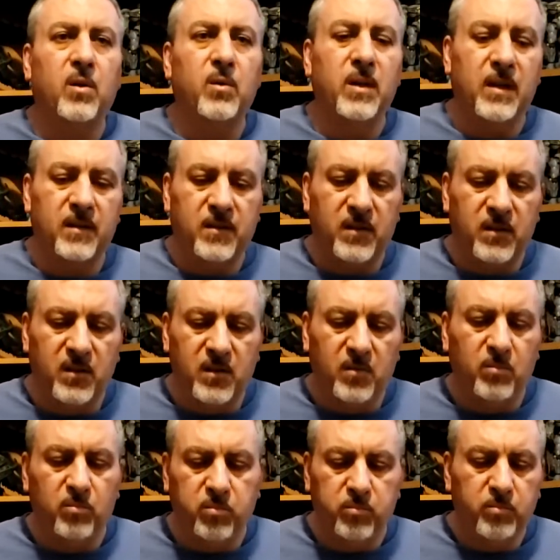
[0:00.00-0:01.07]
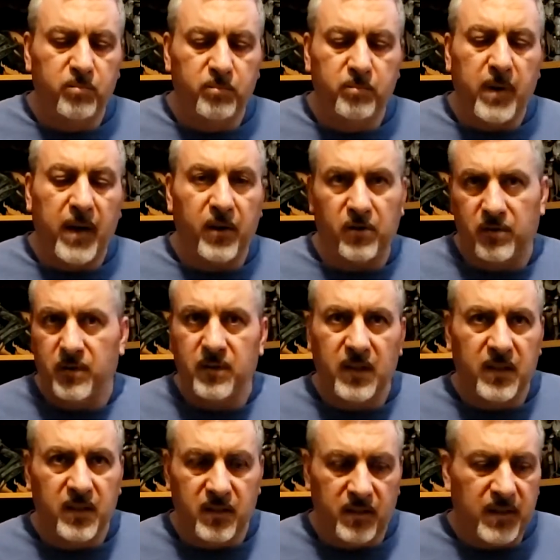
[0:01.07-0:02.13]
It's a little better
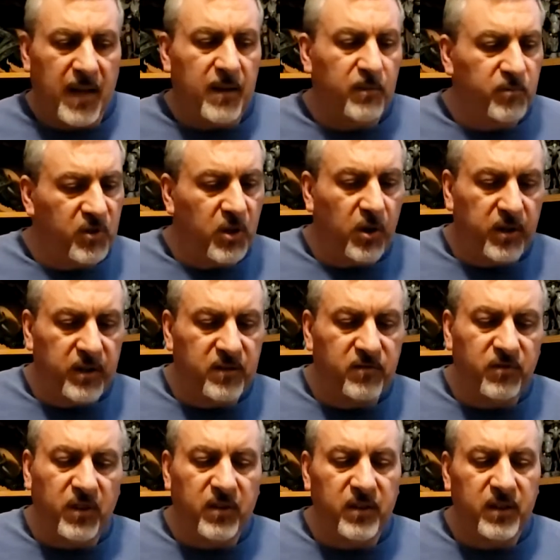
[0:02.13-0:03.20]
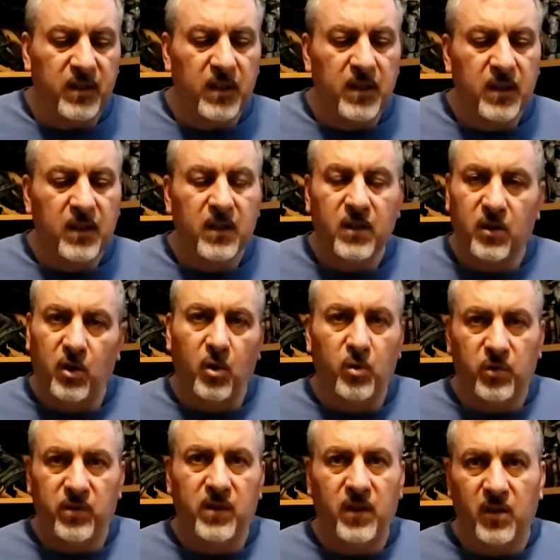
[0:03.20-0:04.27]
in that regard. It's very
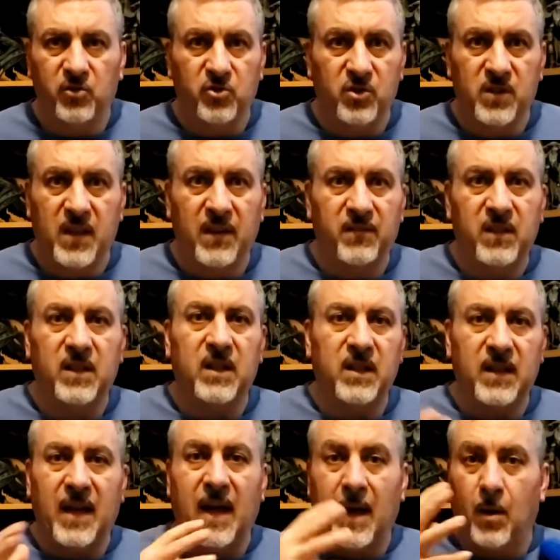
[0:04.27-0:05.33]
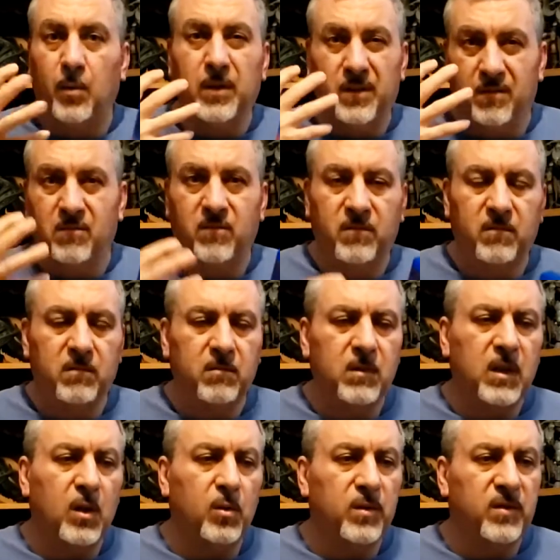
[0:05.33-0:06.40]
close to Ultra 7 in how it,
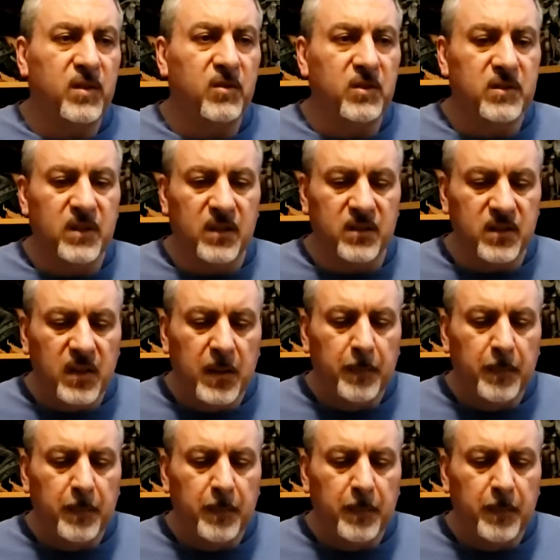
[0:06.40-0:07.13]
the series is.